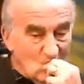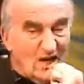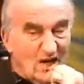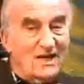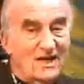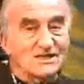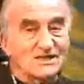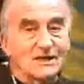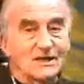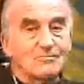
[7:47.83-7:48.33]
I
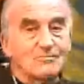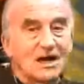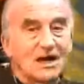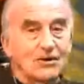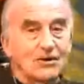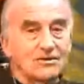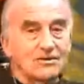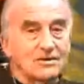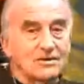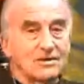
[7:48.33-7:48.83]
see a
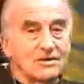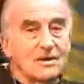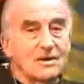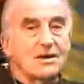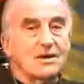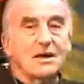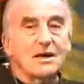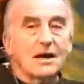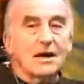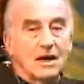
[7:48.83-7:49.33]
mountain,
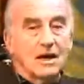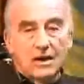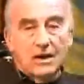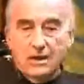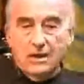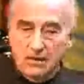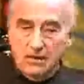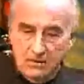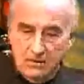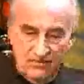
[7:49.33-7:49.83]

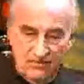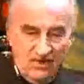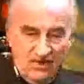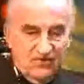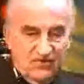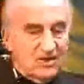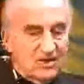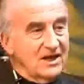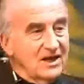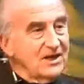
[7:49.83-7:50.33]
if I
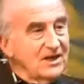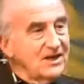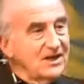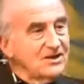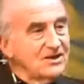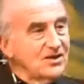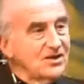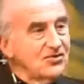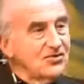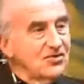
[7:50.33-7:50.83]
feel like getting
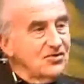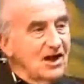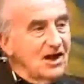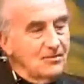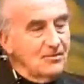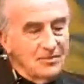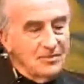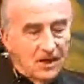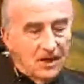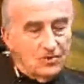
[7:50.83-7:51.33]
to the
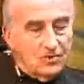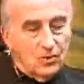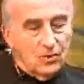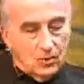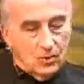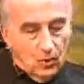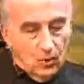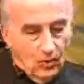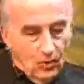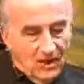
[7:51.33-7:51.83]
top, I do it
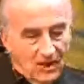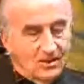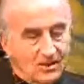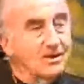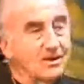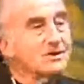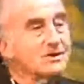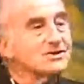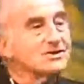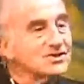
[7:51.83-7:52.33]
one
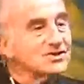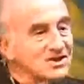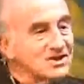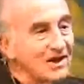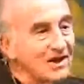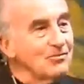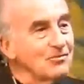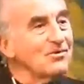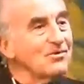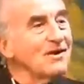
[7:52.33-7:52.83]

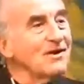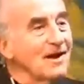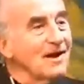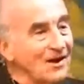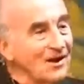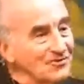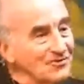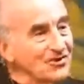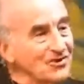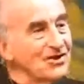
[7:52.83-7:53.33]
step
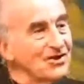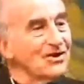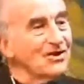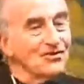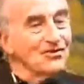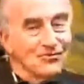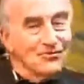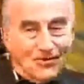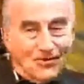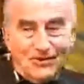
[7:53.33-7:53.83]
after the other,
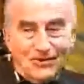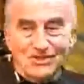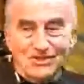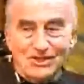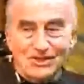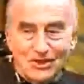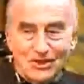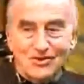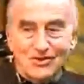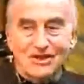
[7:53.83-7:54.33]
very
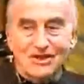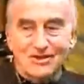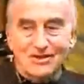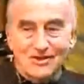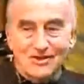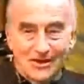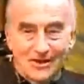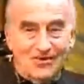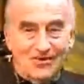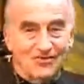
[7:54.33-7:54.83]
slowly and
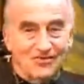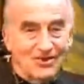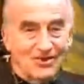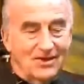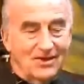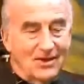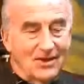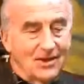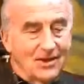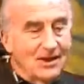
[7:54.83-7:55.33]
carefully.
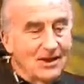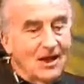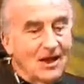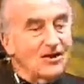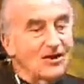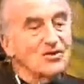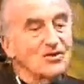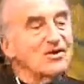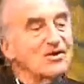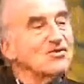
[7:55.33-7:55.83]
I
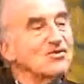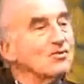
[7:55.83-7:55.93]
don't even